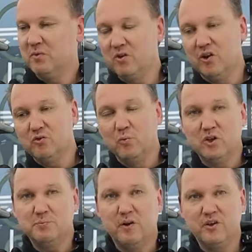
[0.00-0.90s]
because
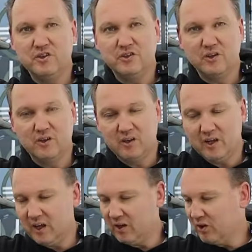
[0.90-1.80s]
once polished
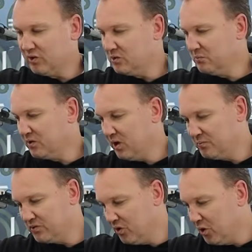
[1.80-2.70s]
and a customer
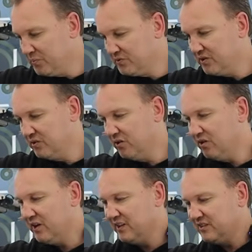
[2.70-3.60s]
comes, opens the
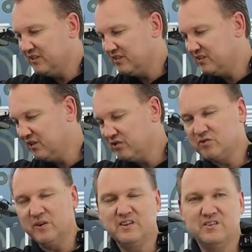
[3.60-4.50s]
door and this is still
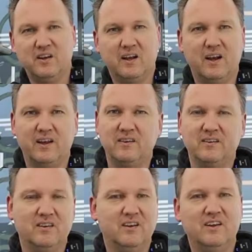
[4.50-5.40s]
scratched and
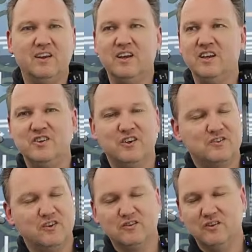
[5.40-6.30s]
neglected, it
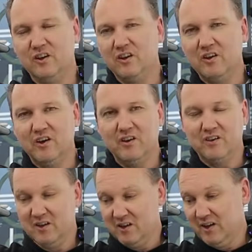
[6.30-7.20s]
just doesn't look good,
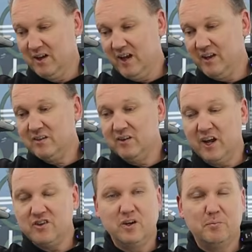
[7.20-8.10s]
and it could
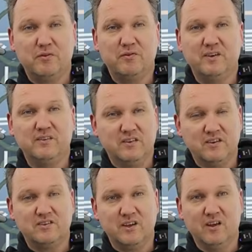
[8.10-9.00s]
actually prevent the
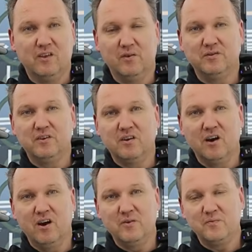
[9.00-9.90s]
sale of the
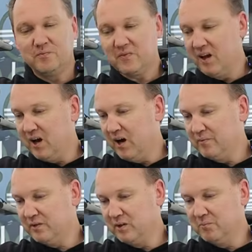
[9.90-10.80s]
car
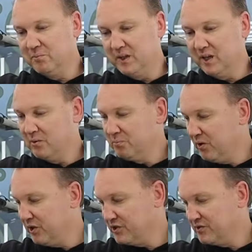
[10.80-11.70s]
after being
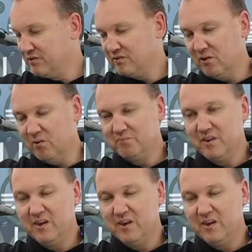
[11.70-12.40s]
polished. So